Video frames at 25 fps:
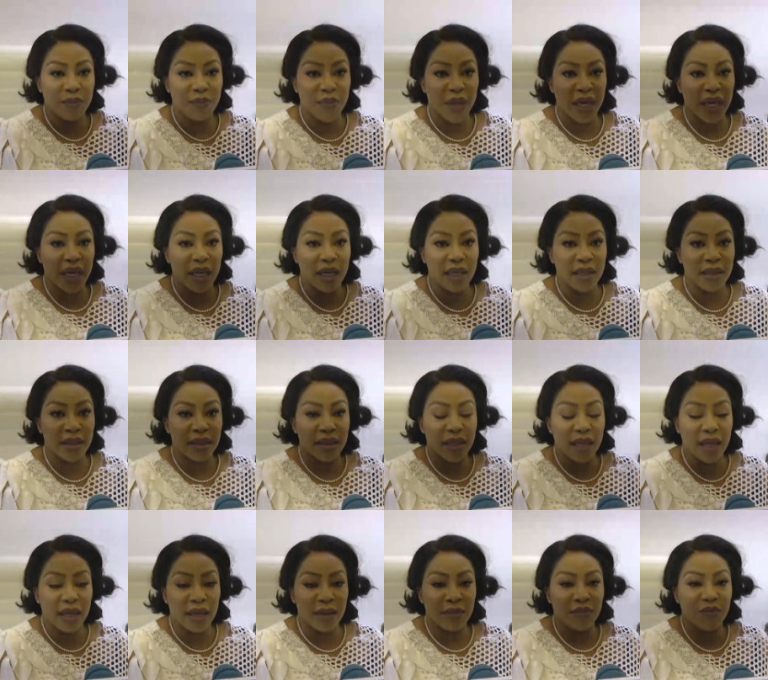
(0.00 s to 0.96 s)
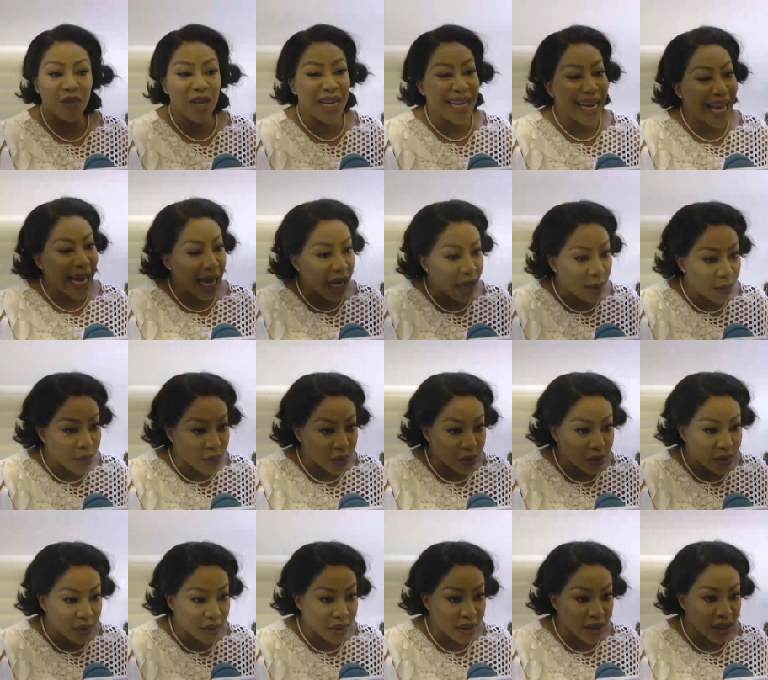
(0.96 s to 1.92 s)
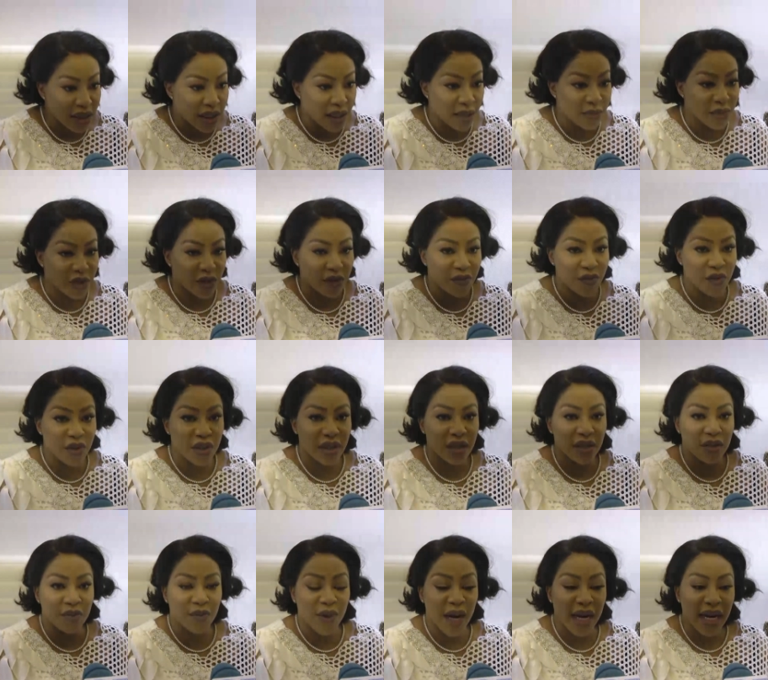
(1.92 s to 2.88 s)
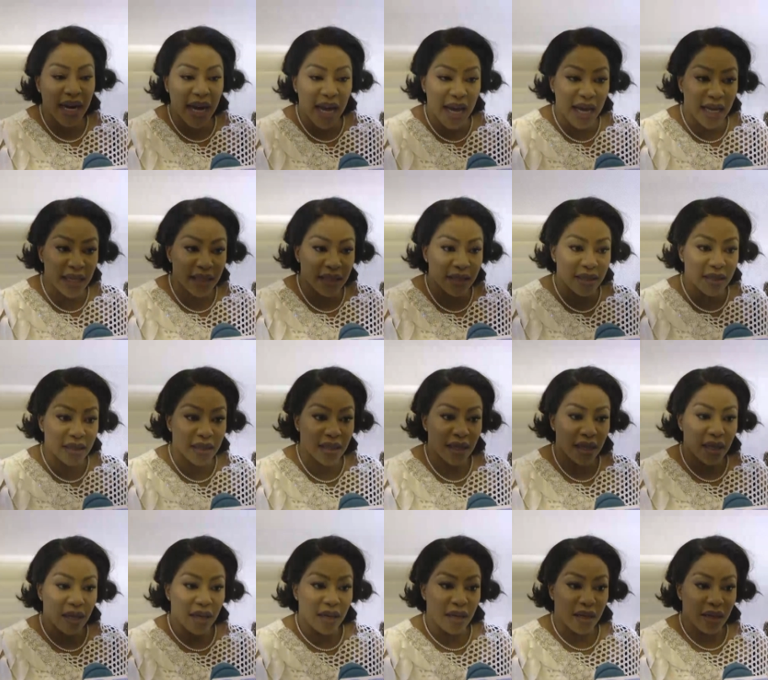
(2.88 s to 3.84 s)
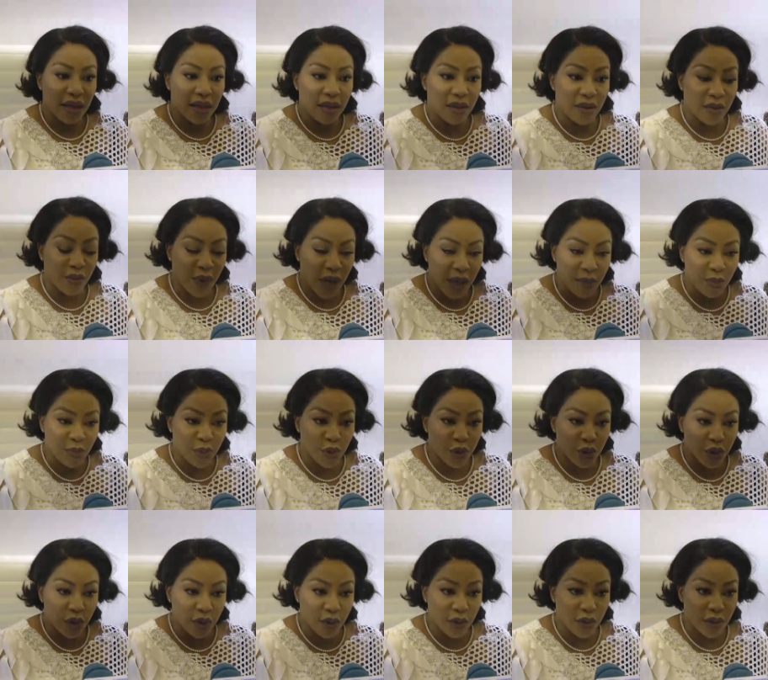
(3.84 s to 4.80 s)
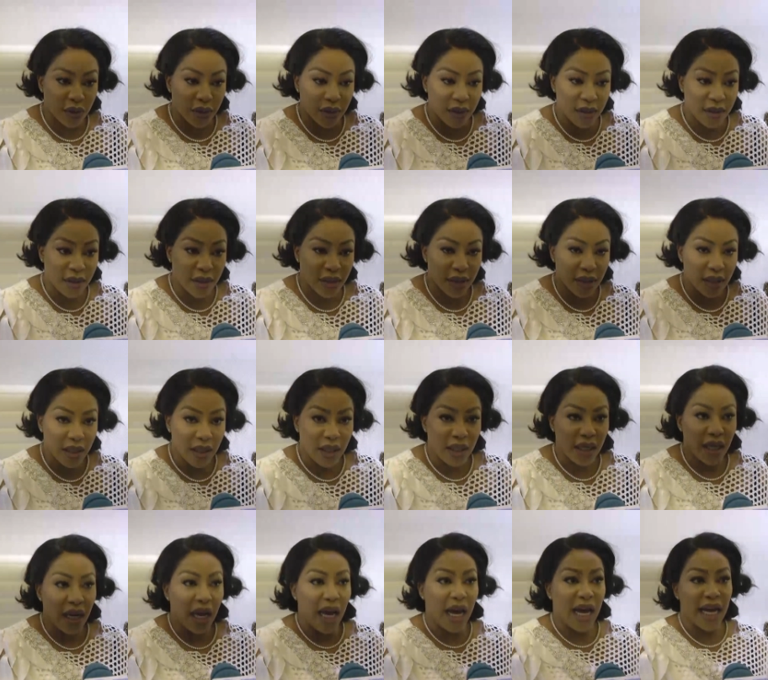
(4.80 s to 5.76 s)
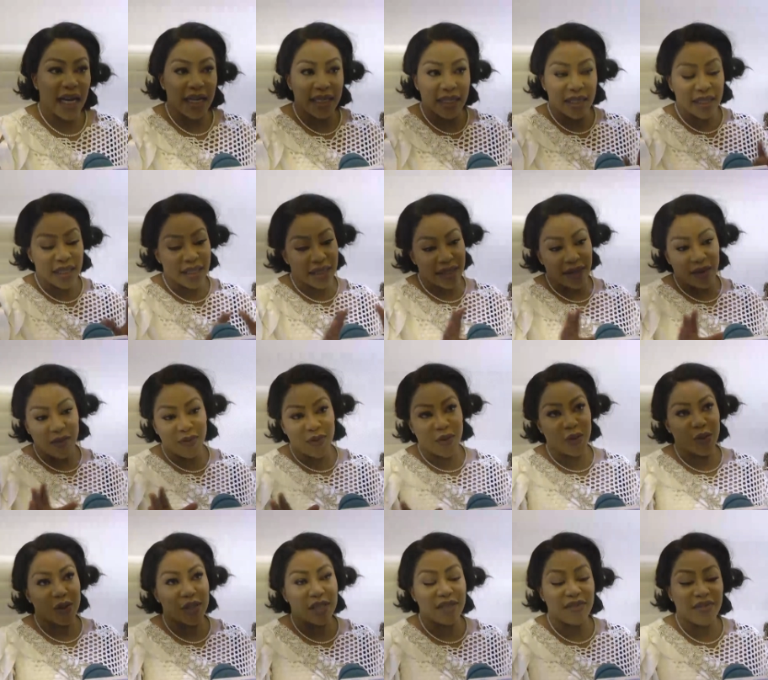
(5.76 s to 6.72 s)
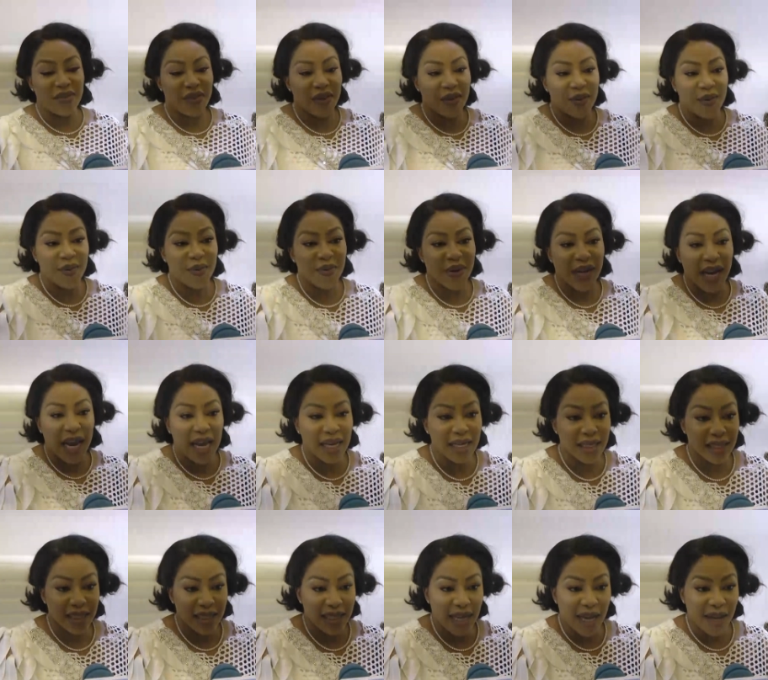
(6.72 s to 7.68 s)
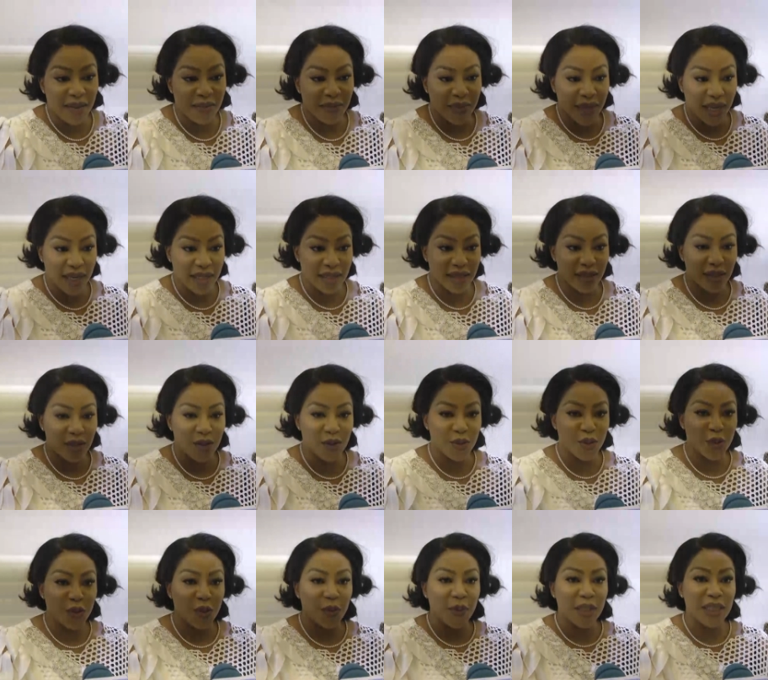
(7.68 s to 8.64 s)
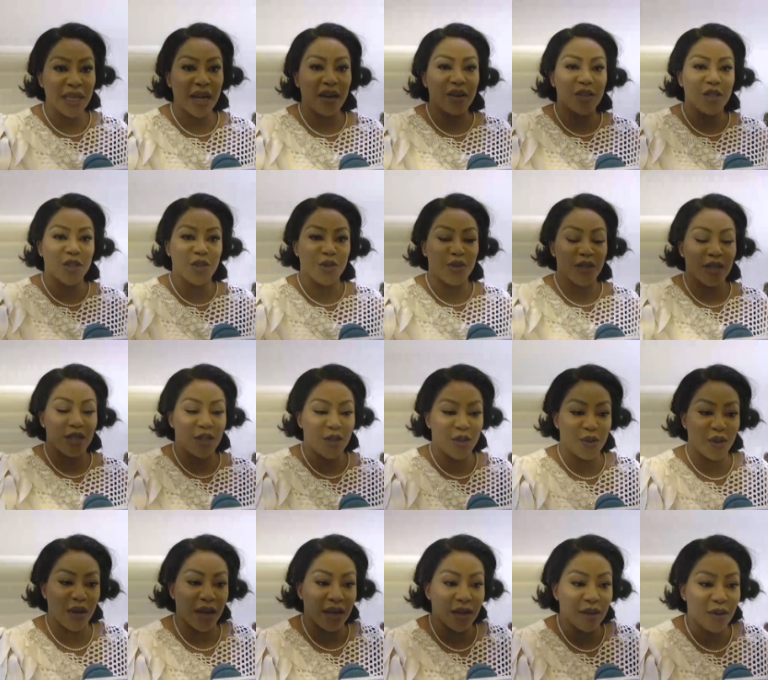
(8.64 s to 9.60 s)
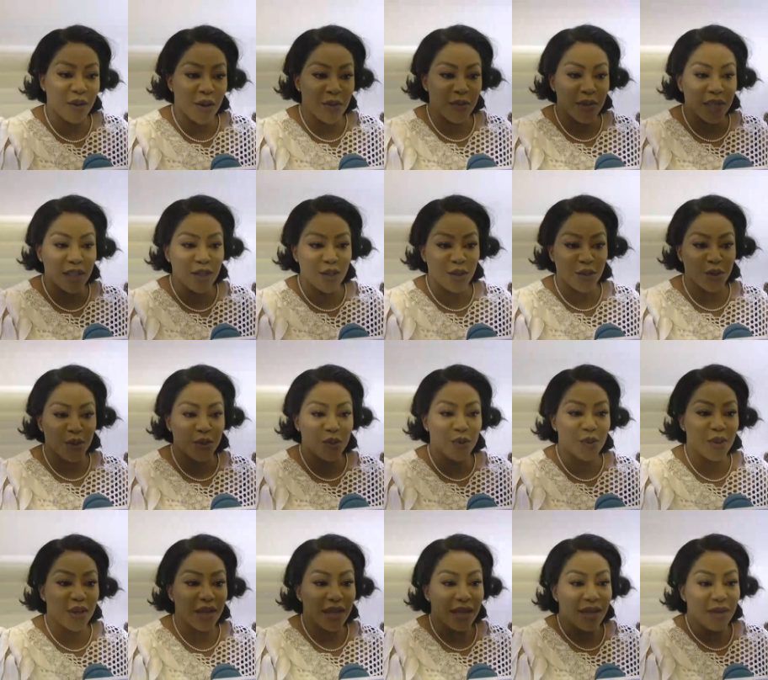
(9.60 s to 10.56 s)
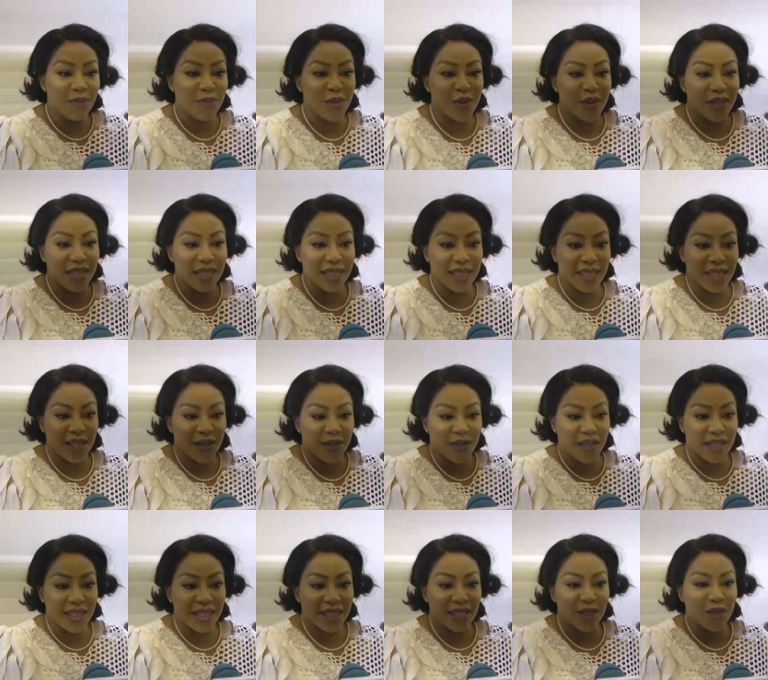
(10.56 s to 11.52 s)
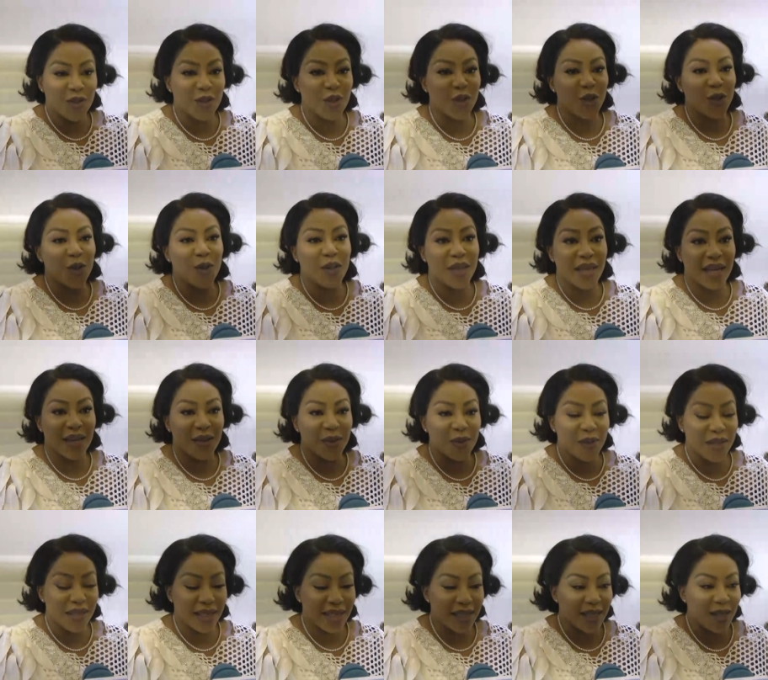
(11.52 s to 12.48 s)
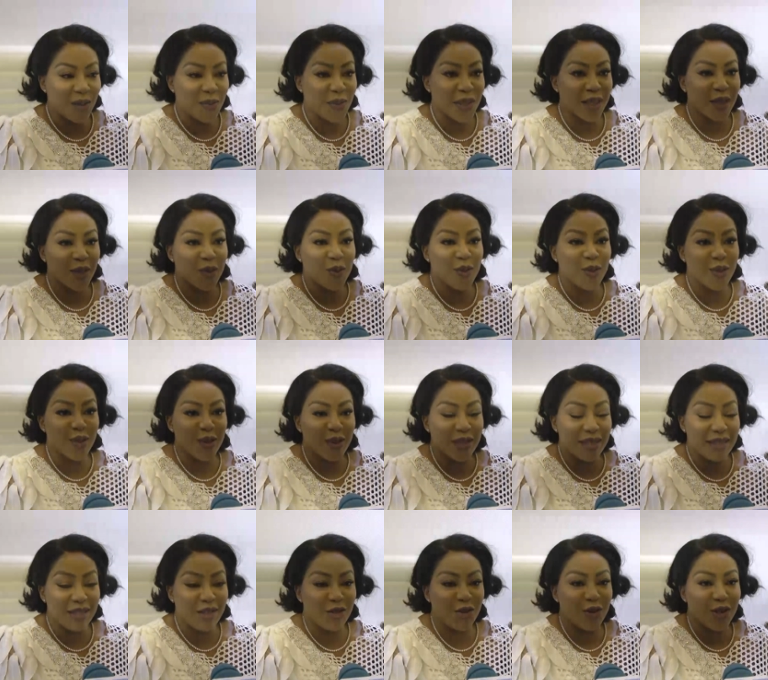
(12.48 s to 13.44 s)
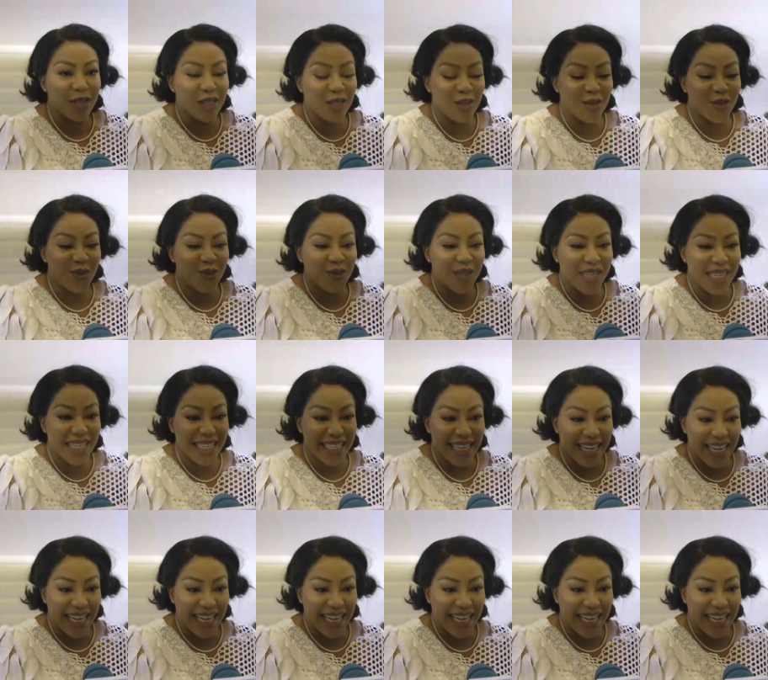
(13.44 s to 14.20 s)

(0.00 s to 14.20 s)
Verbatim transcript: being um, reliable in terms of using the right hands, the right products, and of course, a very relaxing ambience. So, no matter how stressed you are, you come into Beauty Secrets, you're sure that, okay, somebody is going to treat you really